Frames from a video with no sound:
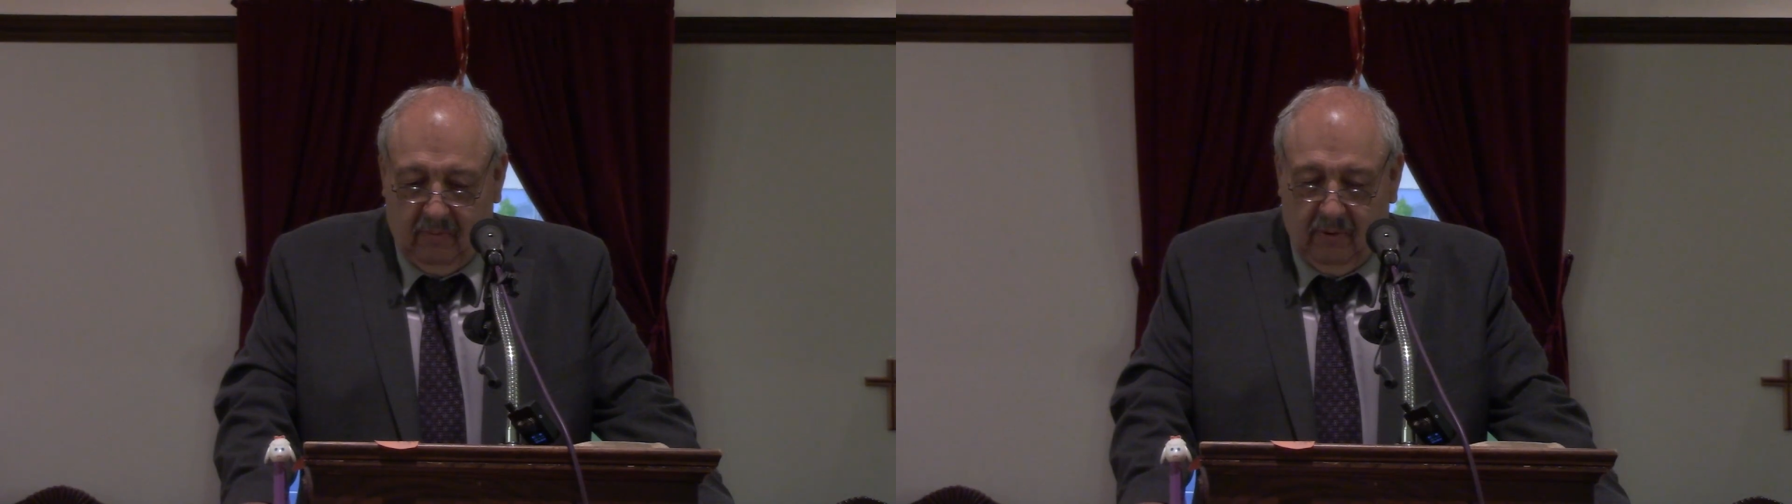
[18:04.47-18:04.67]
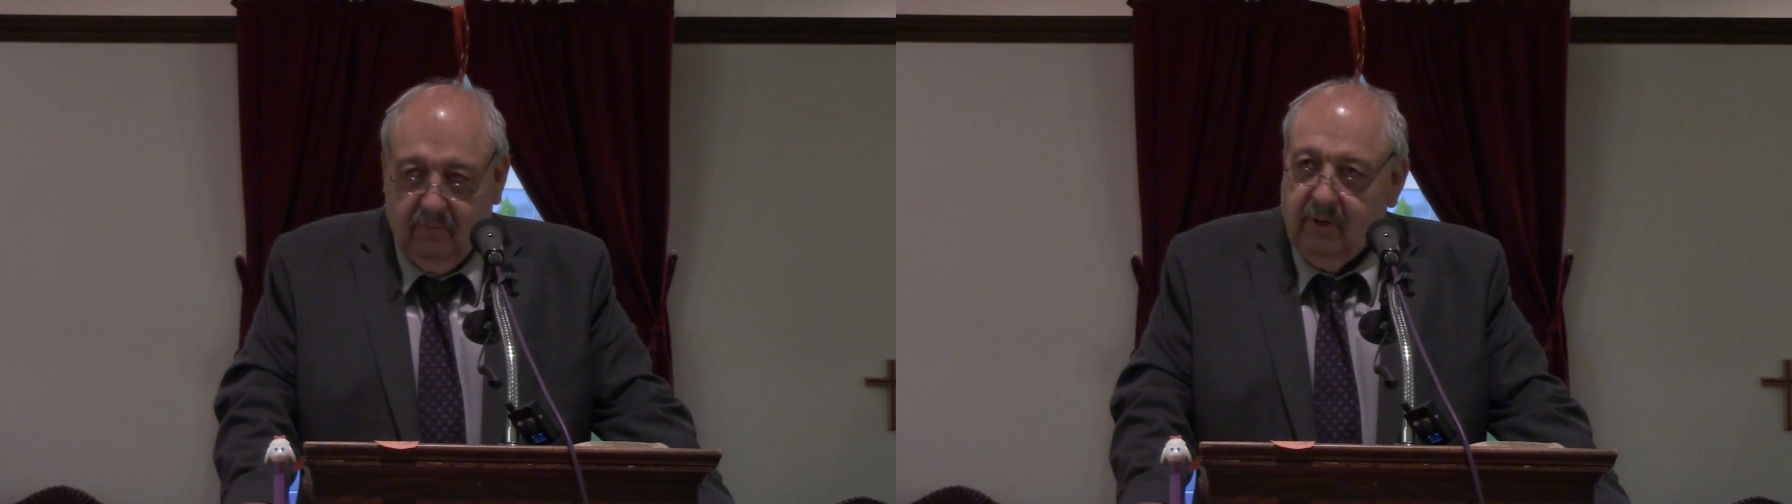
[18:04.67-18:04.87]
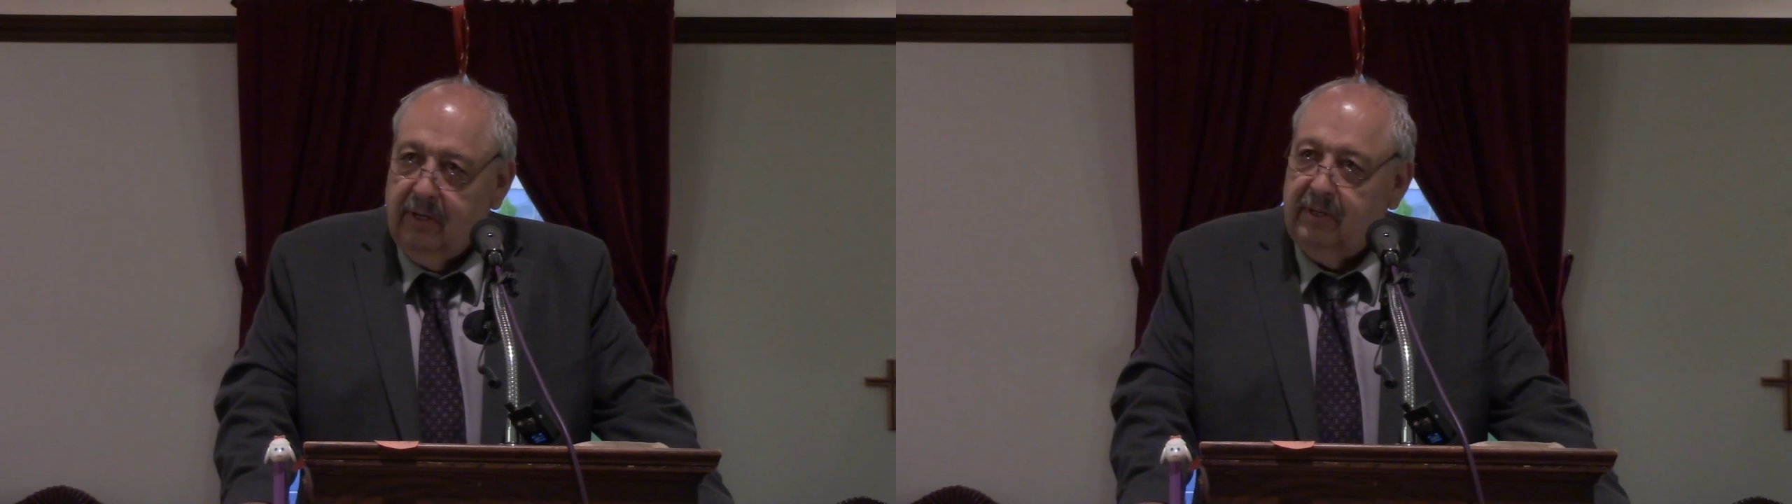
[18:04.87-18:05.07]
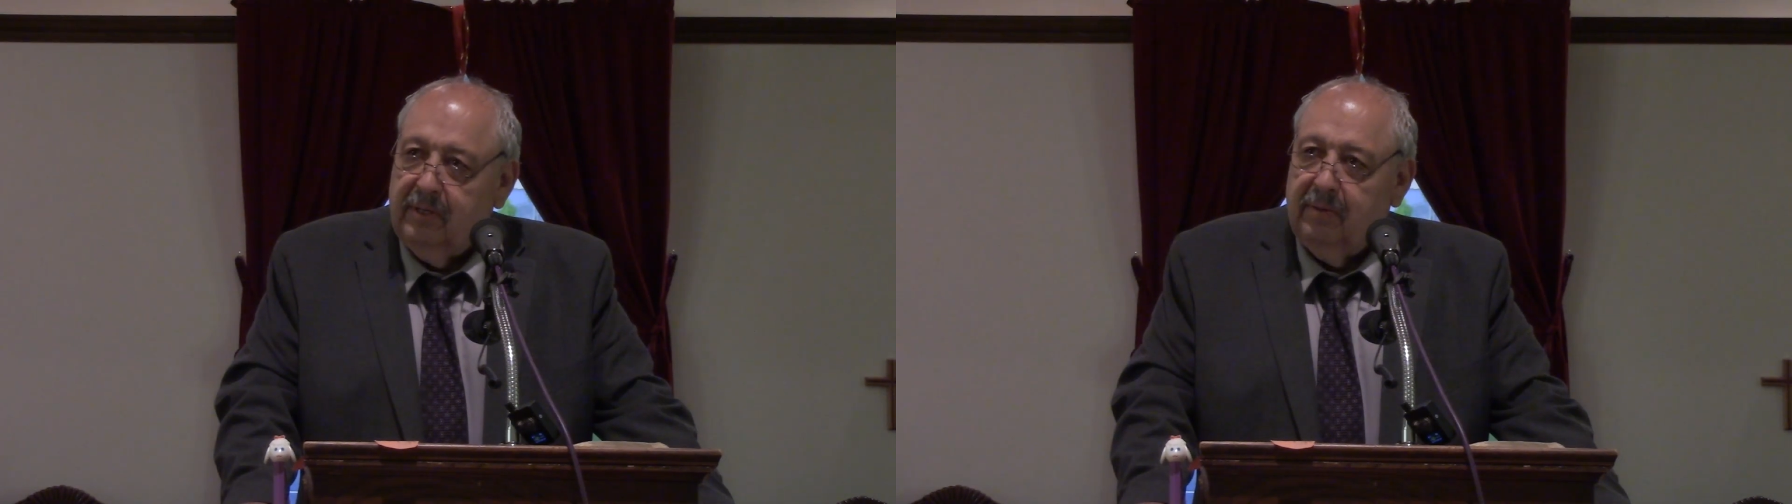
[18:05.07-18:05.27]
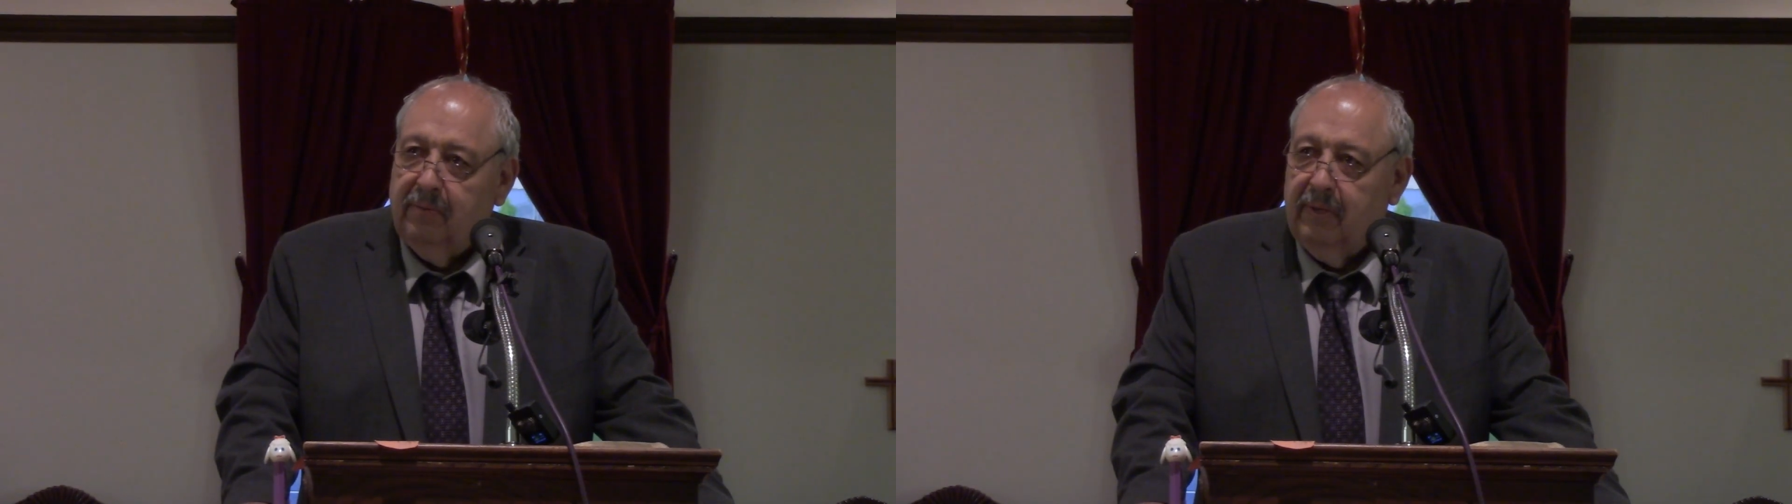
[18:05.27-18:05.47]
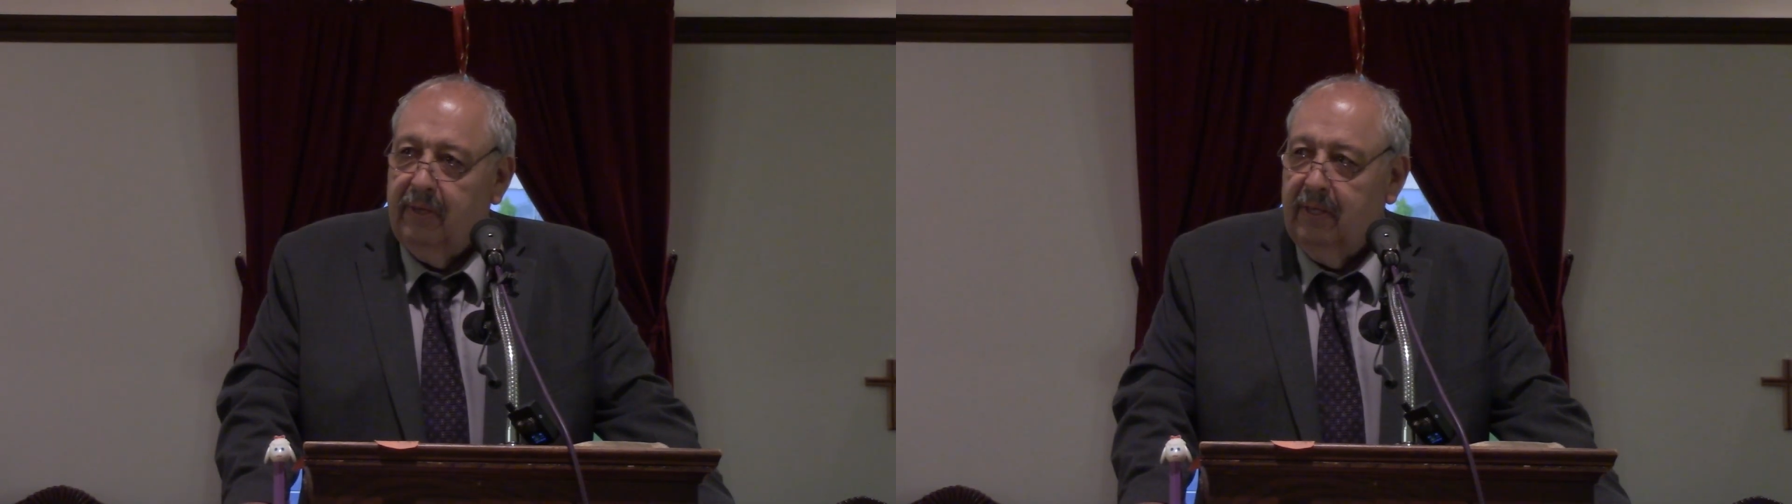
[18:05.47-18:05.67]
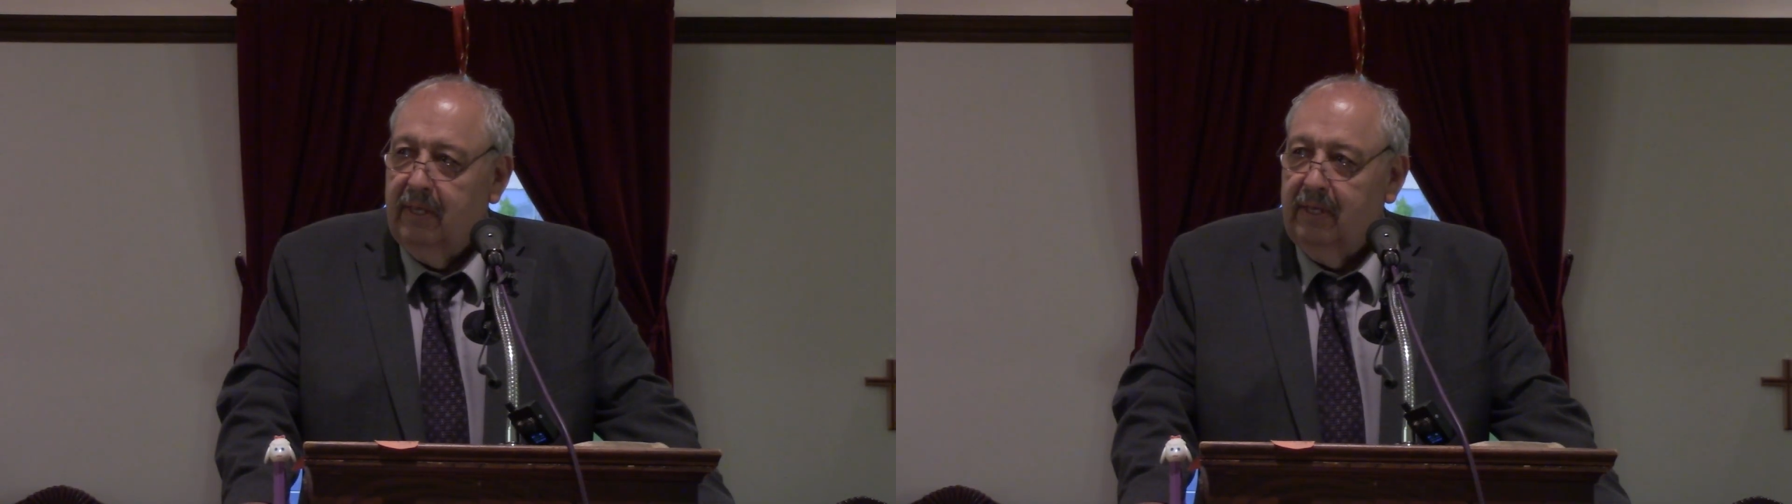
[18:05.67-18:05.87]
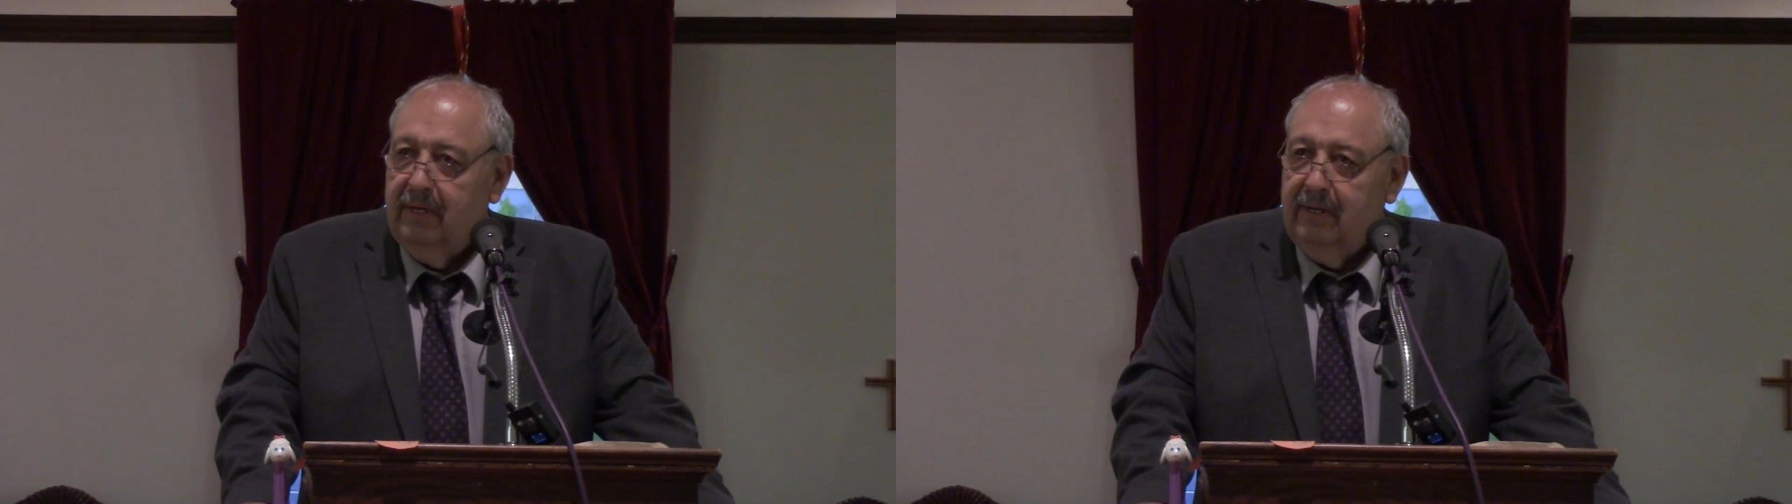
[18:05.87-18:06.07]
went running to him.
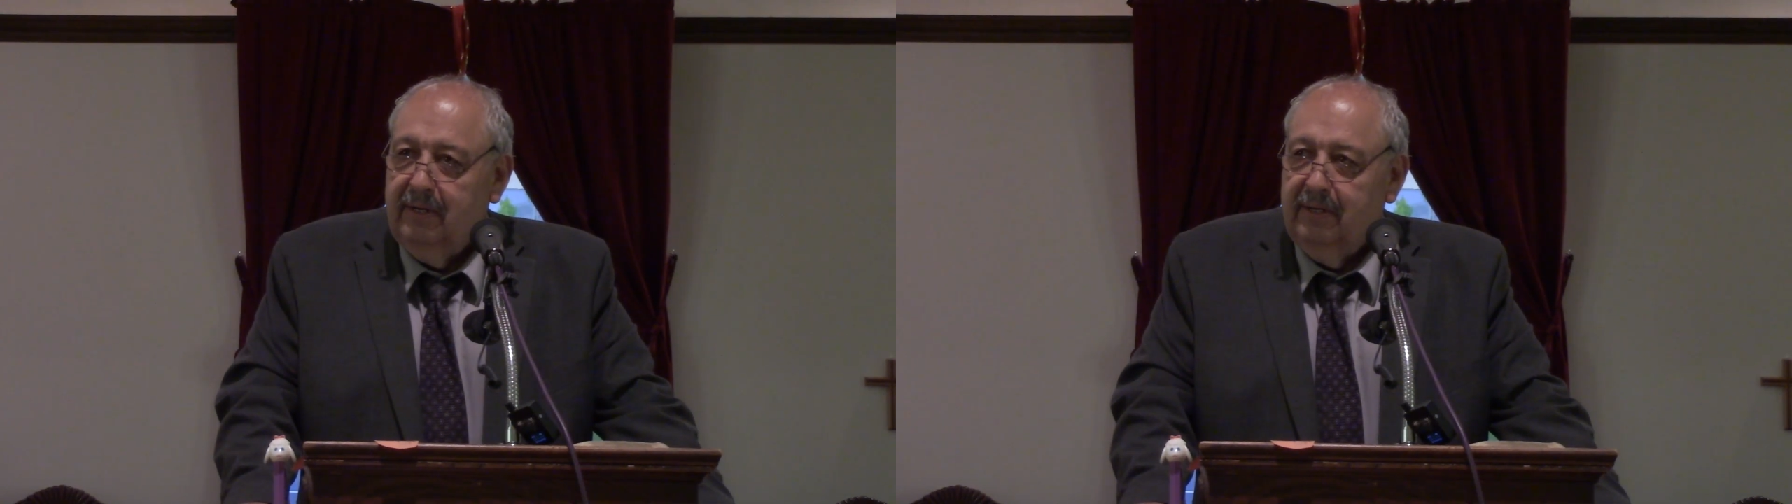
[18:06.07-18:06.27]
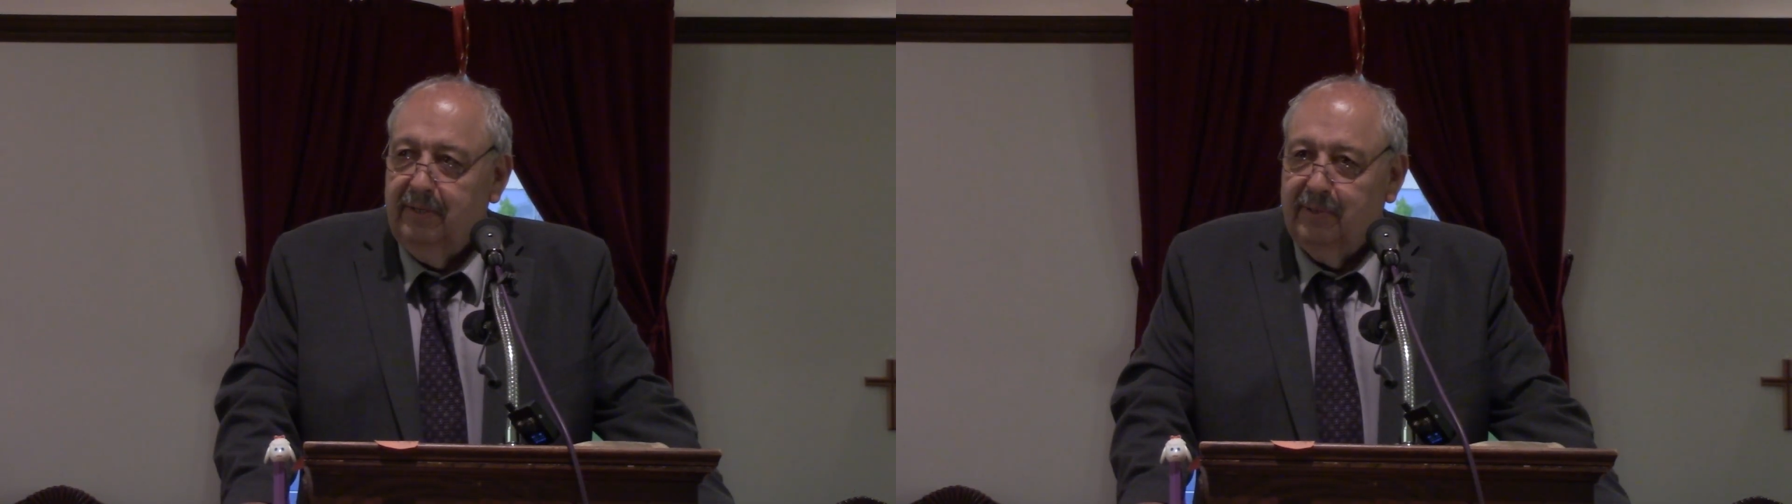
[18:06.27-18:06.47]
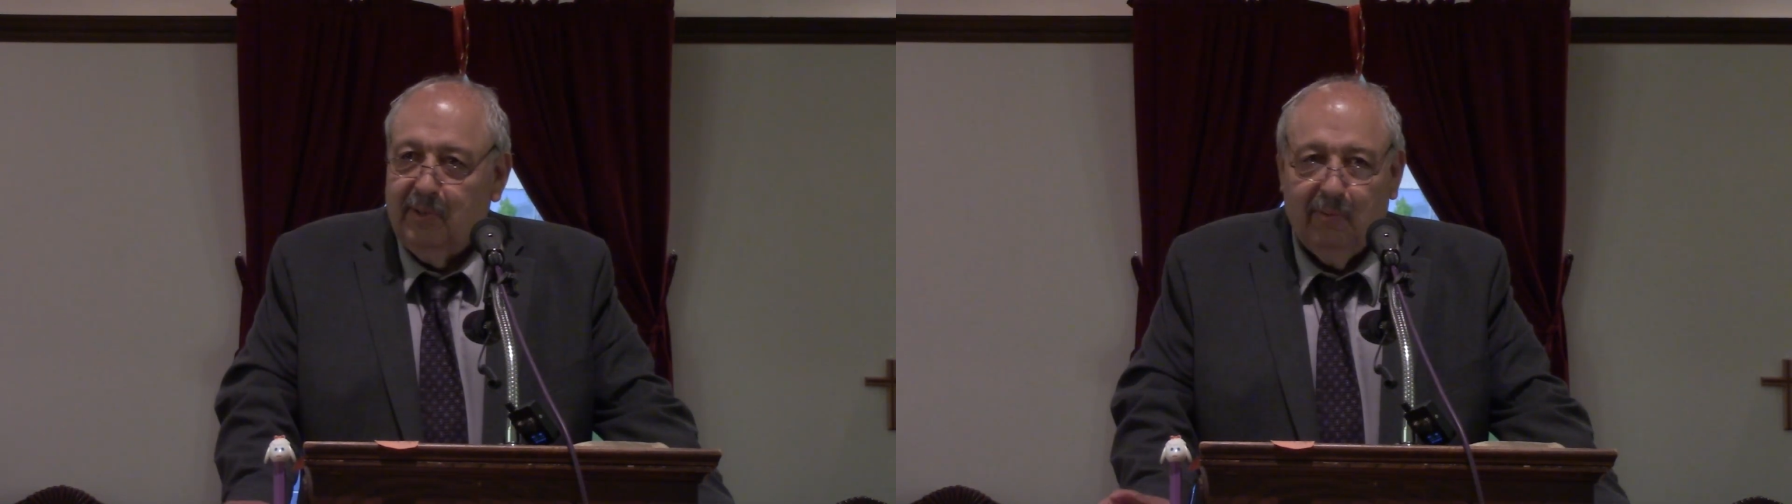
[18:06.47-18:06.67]
See,